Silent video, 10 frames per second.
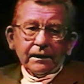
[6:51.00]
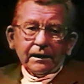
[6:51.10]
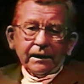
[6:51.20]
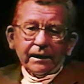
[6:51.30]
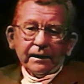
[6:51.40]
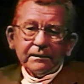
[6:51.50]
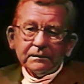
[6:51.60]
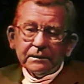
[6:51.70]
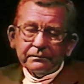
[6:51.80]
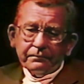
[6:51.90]
And
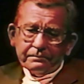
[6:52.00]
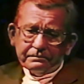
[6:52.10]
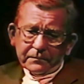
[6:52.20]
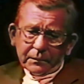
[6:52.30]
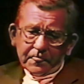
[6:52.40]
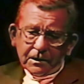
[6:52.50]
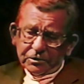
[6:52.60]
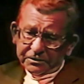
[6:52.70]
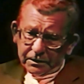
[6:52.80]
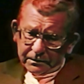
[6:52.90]
her
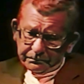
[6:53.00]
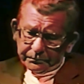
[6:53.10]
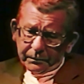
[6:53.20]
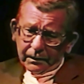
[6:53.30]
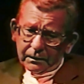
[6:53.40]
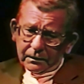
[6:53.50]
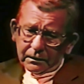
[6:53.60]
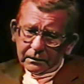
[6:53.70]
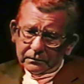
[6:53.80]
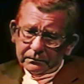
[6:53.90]
son
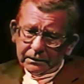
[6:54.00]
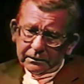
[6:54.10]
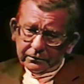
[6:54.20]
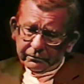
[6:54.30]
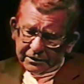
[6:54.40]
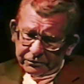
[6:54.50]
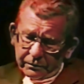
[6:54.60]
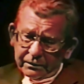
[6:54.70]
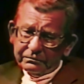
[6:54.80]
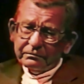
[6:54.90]

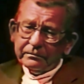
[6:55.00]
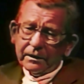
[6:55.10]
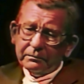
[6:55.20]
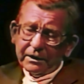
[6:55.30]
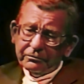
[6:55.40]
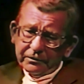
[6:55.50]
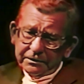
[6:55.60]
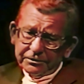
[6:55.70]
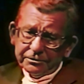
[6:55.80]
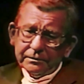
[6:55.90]
graduated from Bay
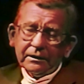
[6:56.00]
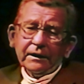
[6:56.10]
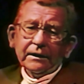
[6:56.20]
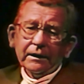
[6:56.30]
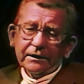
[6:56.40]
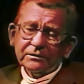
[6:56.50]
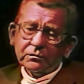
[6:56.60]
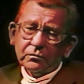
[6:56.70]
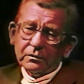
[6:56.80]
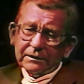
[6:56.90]
Ridge High
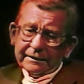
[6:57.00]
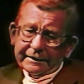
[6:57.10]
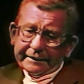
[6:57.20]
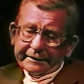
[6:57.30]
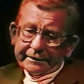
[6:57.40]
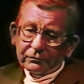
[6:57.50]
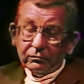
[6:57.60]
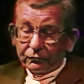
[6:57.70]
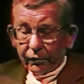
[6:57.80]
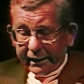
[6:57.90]
School, or
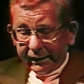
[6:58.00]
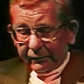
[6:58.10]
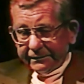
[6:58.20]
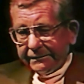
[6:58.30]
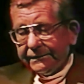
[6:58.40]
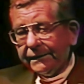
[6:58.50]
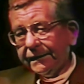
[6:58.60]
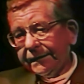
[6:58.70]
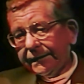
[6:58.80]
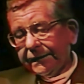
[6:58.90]
Fort Hamilton,
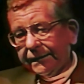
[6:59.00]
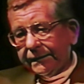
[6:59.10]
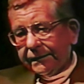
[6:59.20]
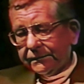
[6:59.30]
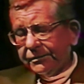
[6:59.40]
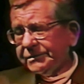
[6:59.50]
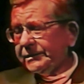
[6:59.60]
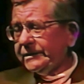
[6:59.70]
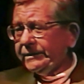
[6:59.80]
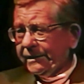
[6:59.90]
enlisted
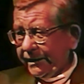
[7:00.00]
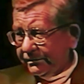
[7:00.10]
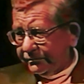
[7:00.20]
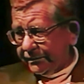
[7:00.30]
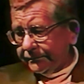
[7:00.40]
in the Navy.